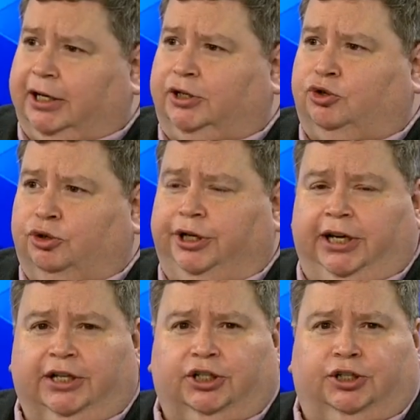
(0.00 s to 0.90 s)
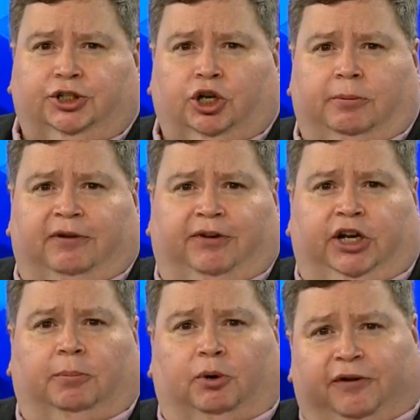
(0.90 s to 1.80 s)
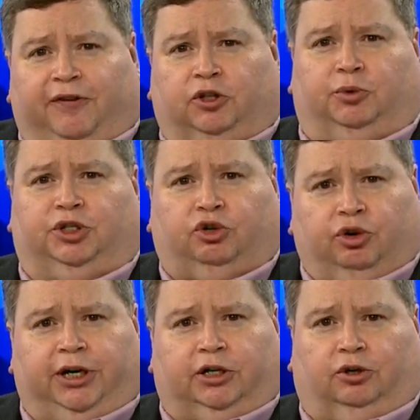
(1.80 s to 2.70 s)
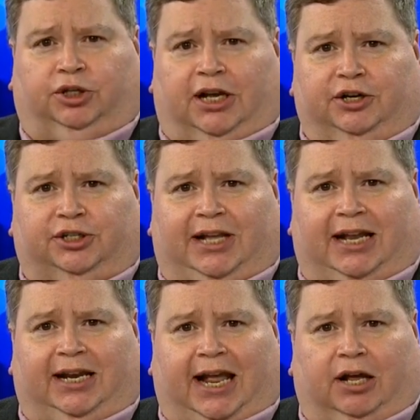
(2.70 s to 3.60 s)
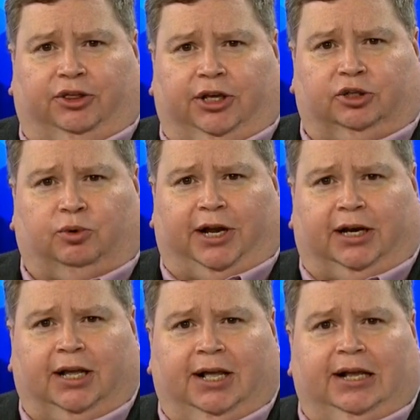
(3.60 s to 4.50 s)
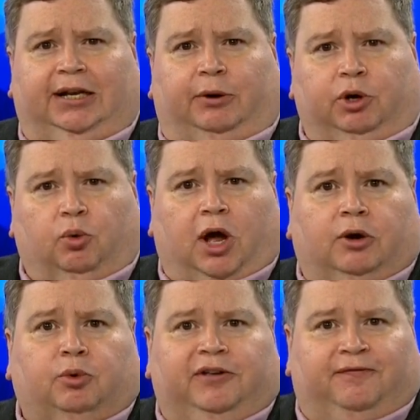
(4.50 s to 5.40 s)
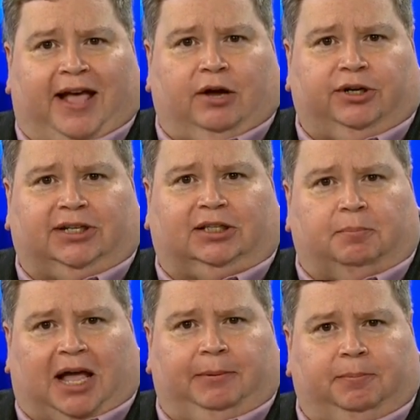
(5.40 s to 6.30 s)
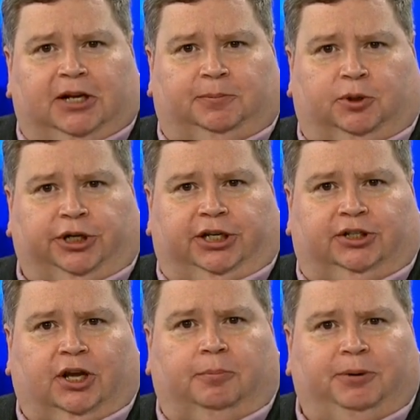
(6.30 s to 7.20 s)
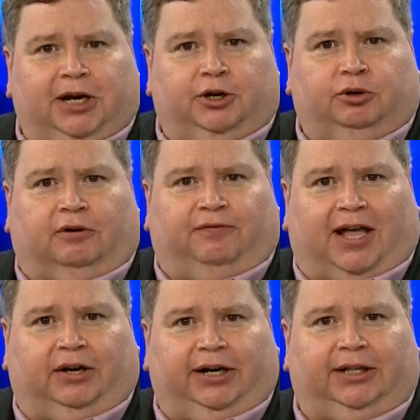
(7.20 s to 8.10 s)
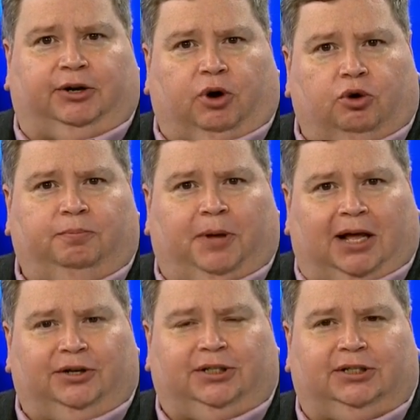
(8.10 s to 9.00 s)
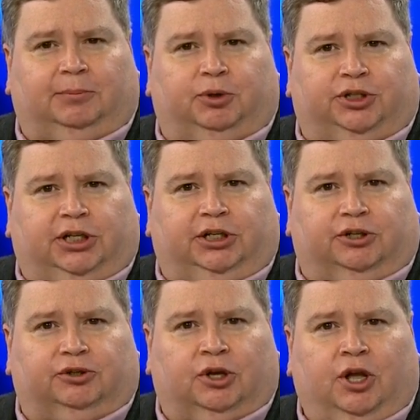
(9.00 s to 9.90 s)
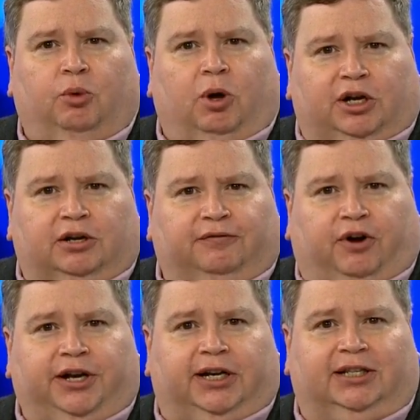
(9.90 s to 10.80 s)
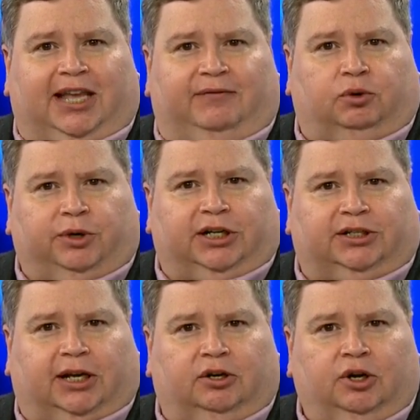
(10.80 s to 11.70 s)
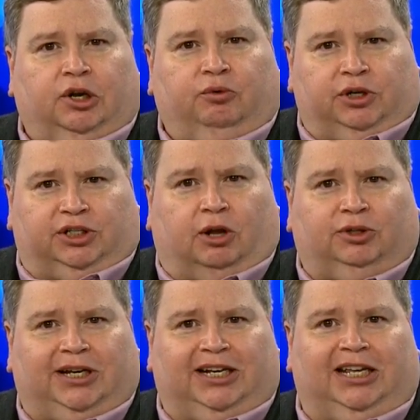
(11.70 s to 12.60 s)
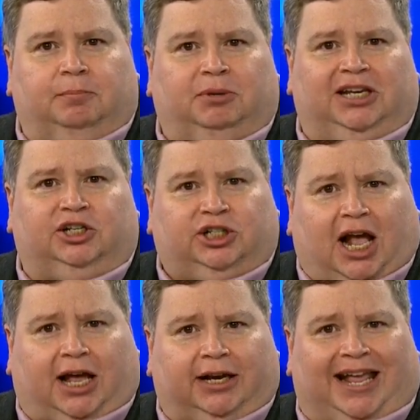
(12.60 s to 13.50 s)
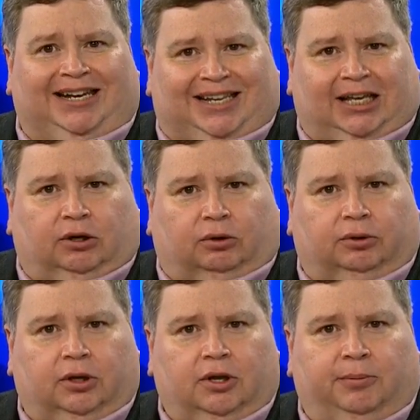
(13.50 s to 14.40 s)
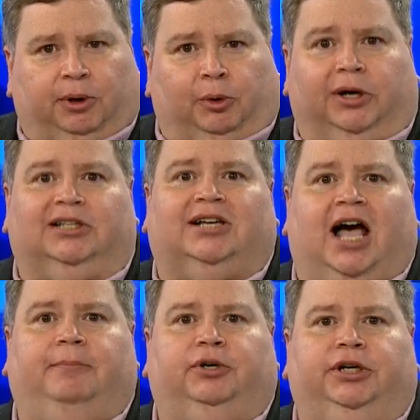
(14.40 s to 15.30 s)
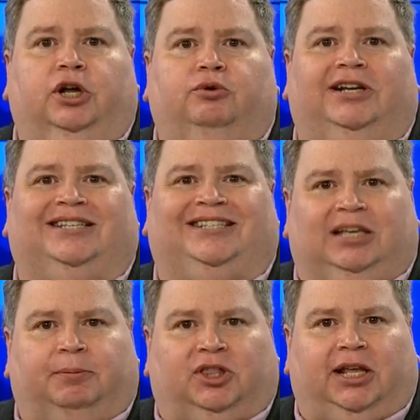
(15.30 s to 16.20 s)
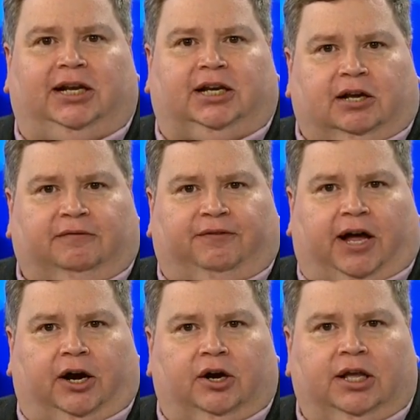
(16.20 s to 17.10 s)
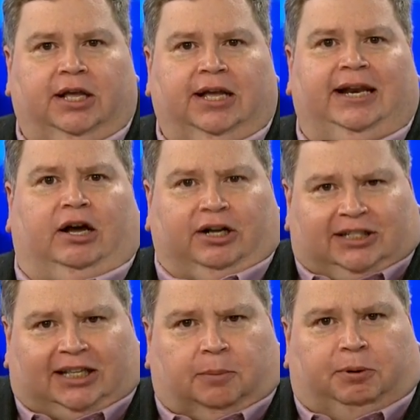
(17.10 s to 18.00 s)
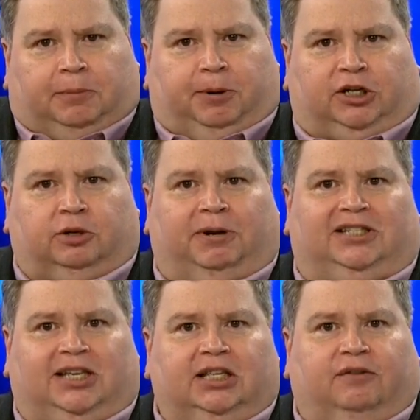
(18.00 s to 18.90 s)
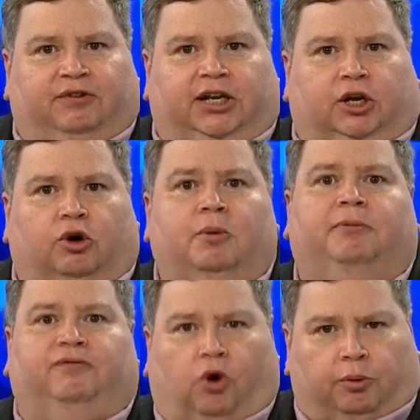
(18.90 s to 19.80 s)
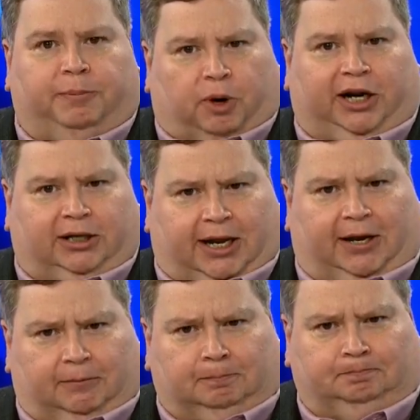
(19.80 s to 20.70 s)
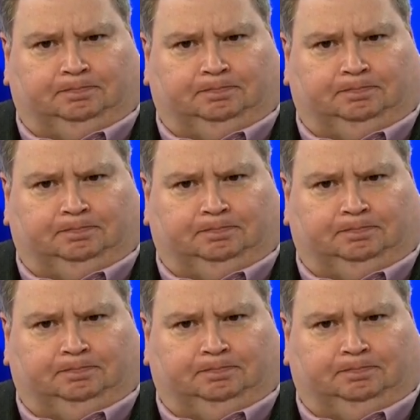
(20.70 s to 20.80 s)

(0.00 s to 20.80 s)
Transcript: it truly is a disturbing video, but we felt it was critical to understanding how things went. Now, we, what we found is that the Miami Beach police appear to have violated their own policies and procedures while confronting David Winnisett, resulting in him being shot and killed by what is commonly known as sympathetic gunfire. Now, let's get the big picture by seeing the video before we break it down.